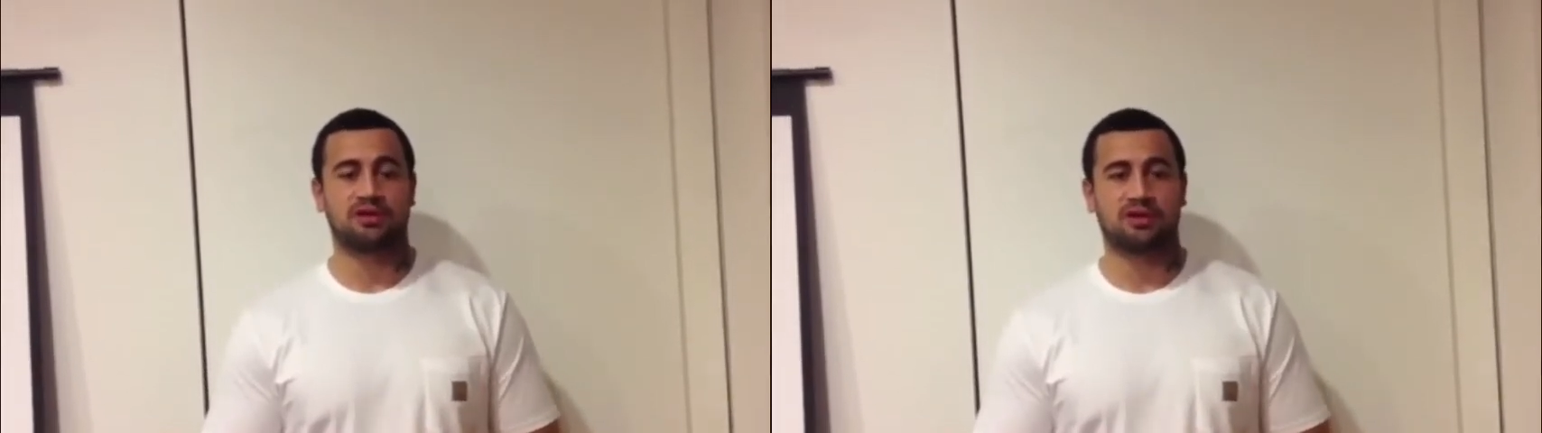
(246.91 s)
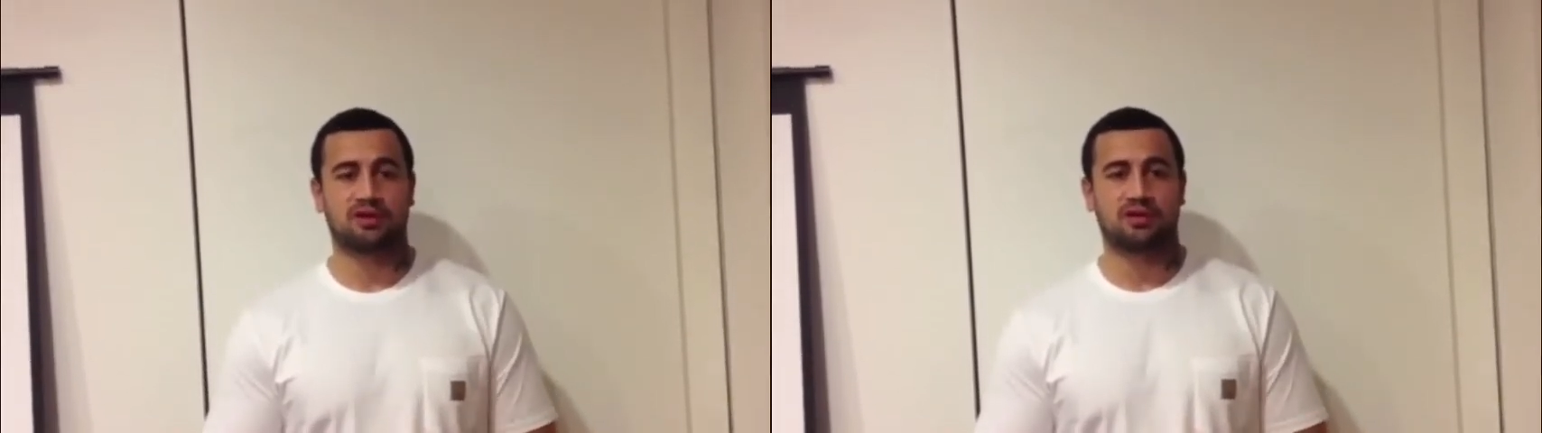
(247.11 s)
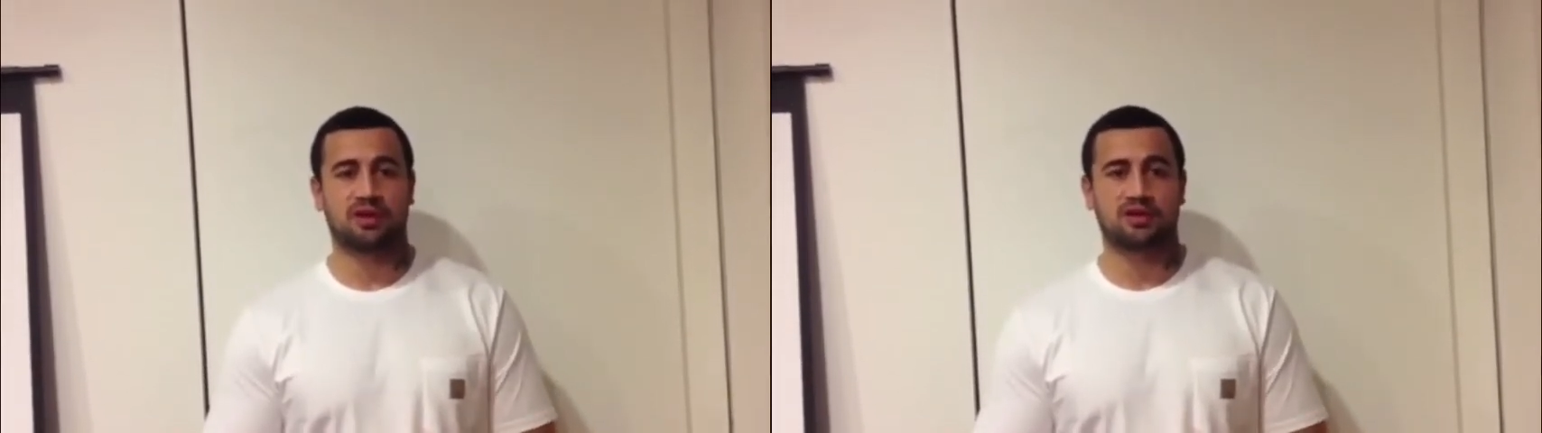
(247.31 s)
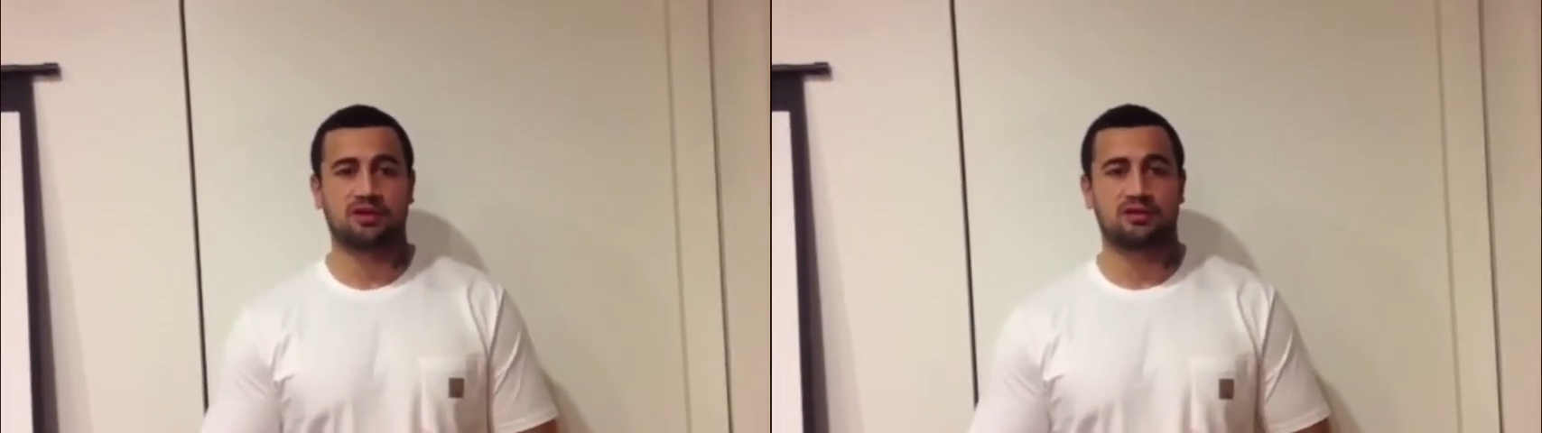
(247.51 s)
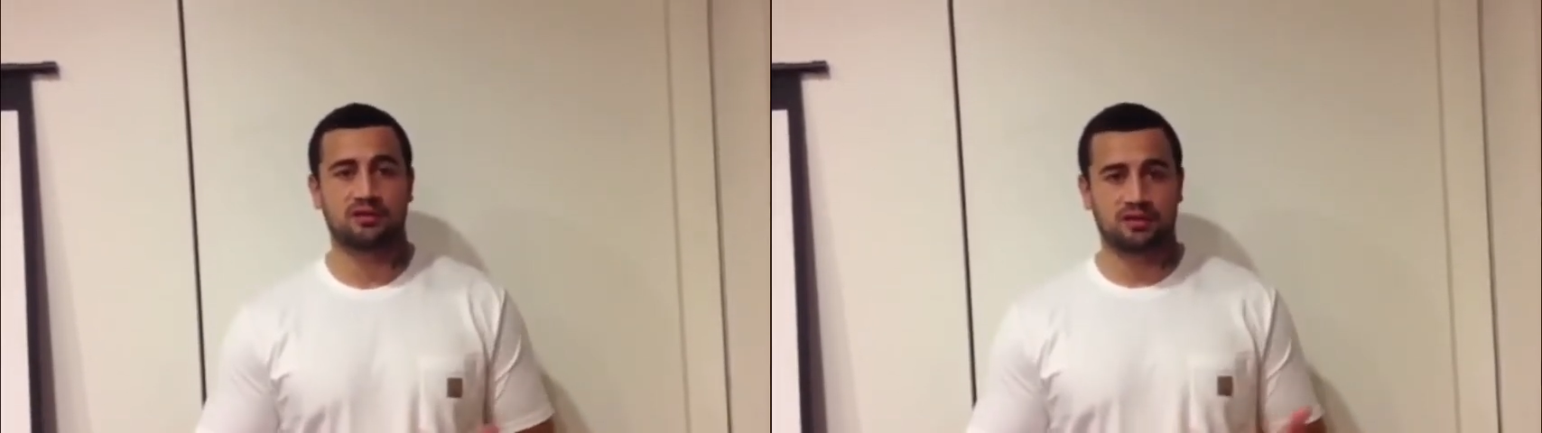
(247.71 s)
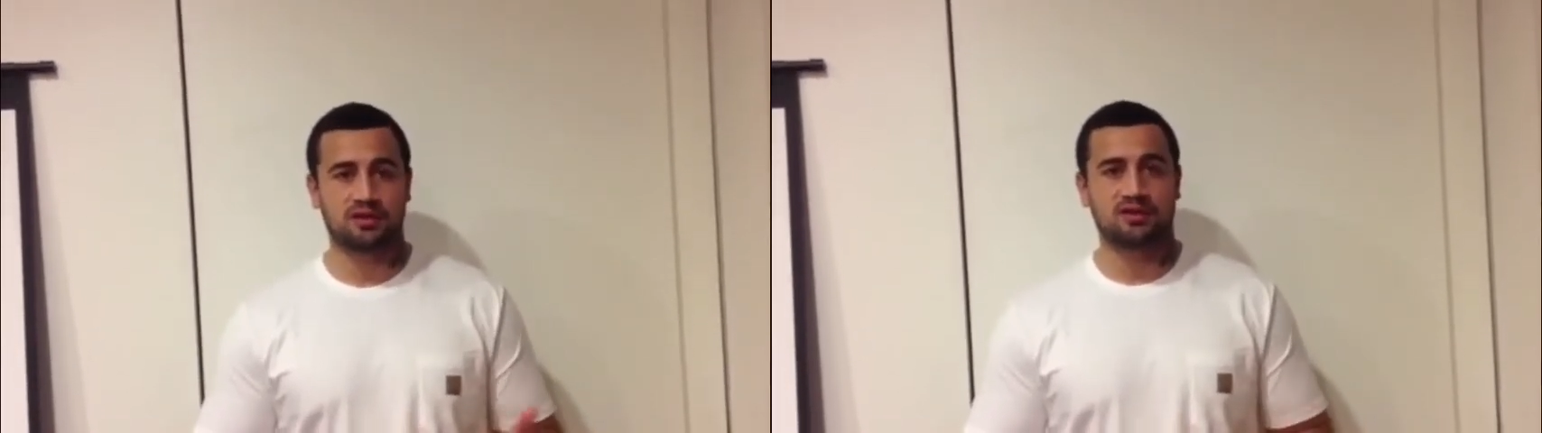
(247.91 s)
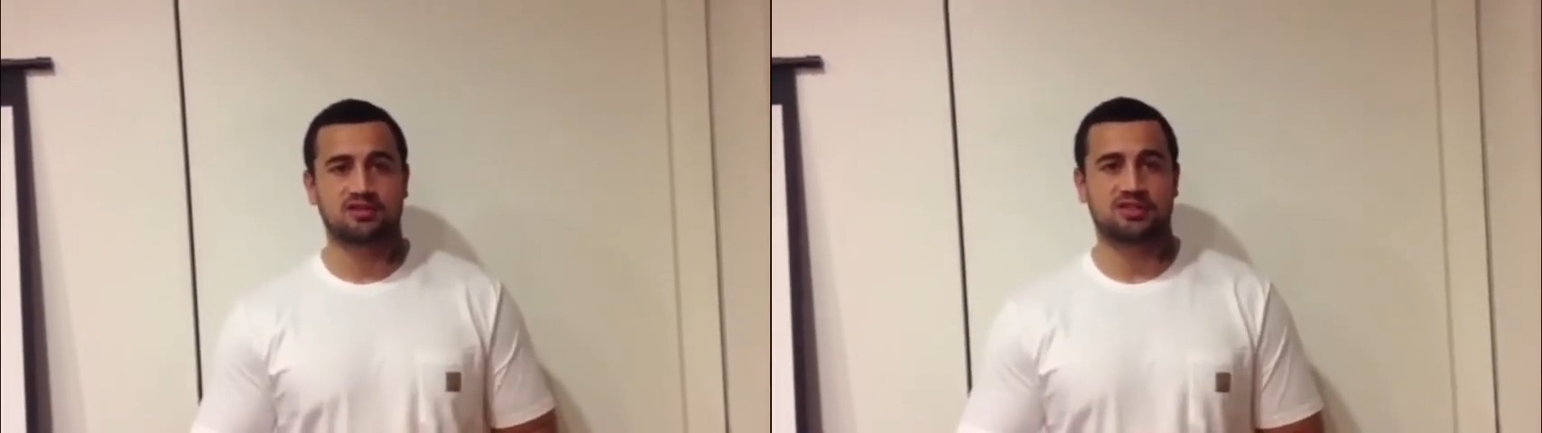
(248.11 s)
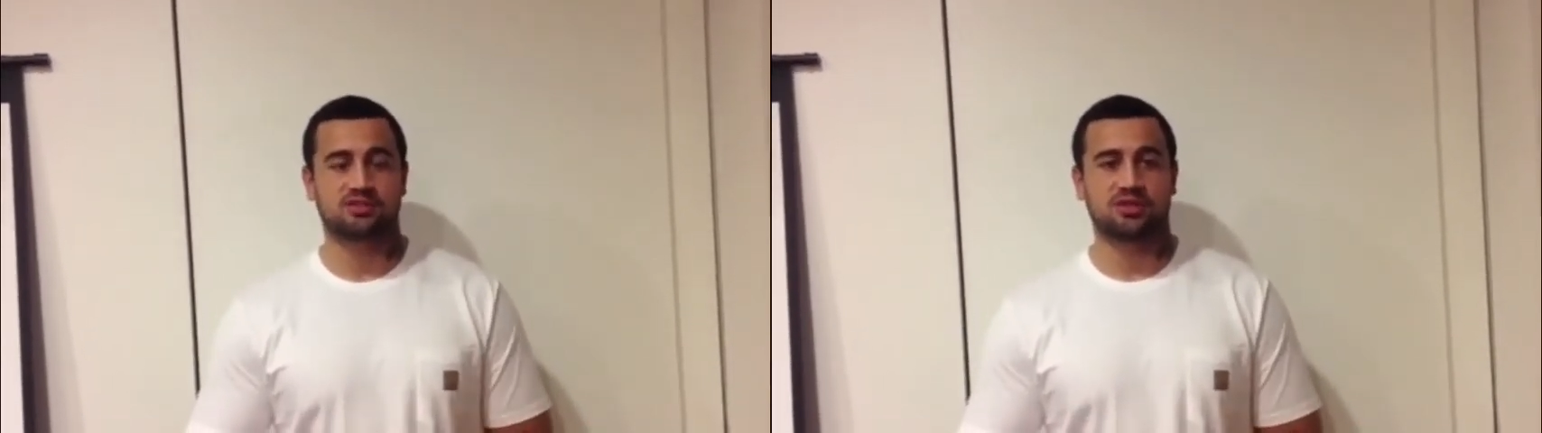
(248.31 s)
You know, the
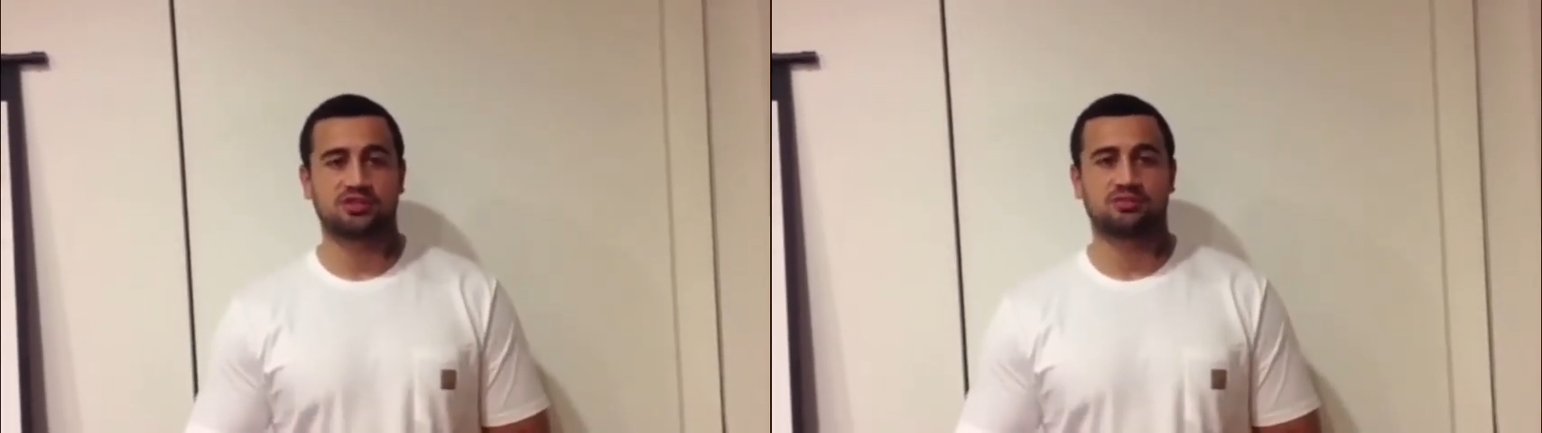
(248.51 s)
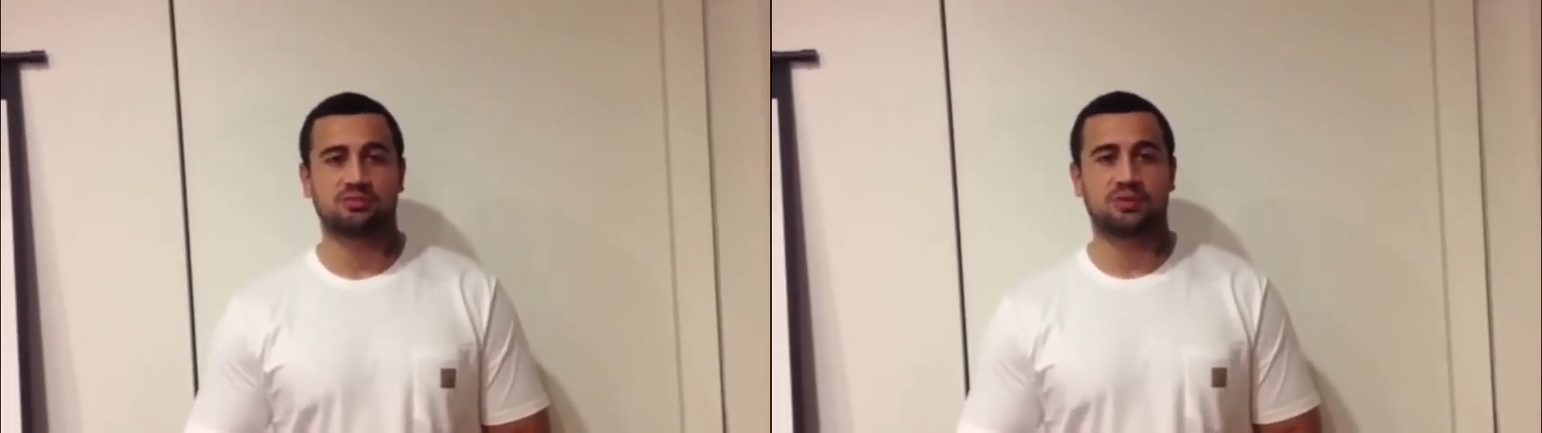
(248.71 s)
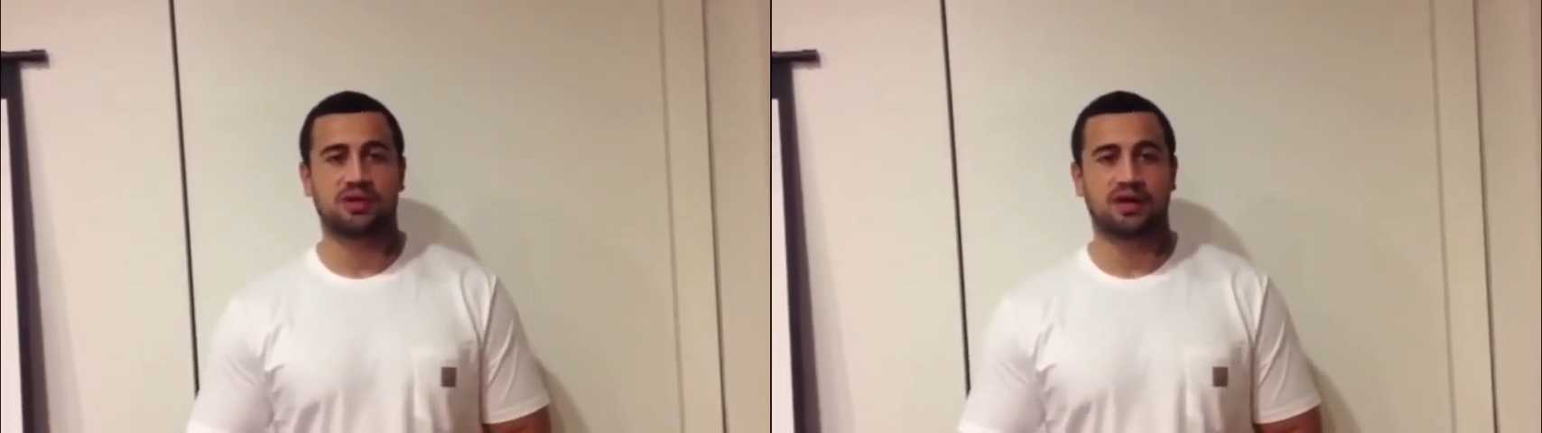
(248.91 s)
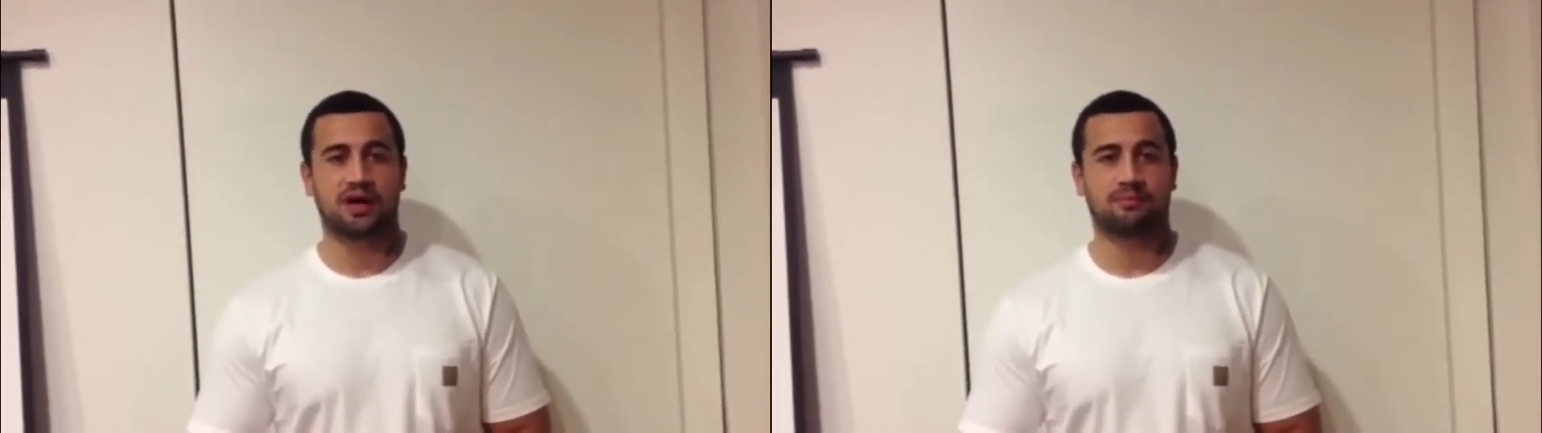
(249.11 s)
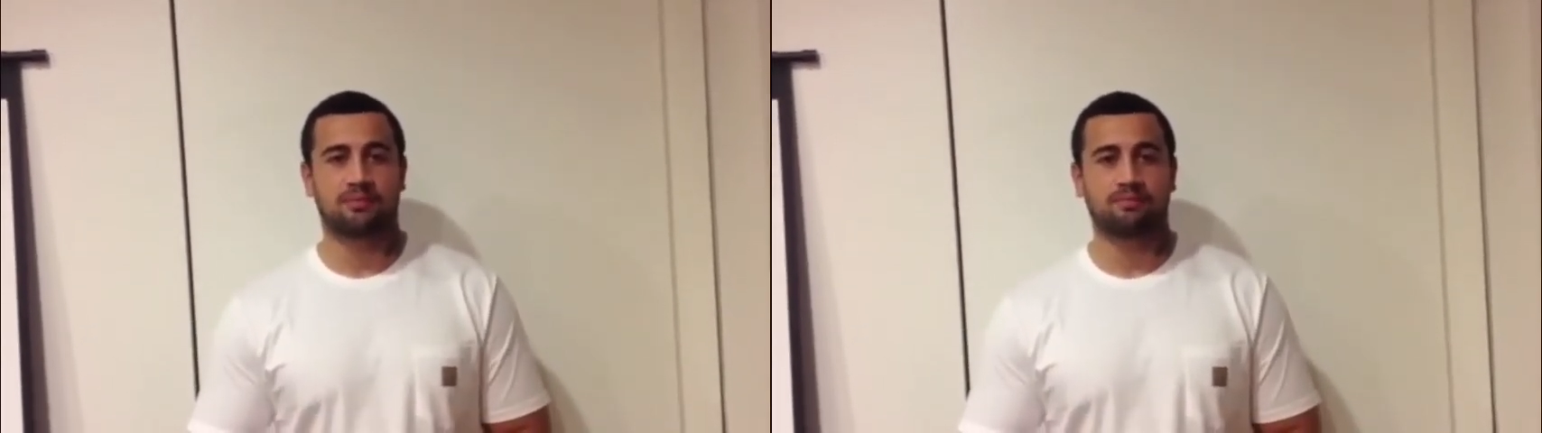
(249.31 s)
situation will be um,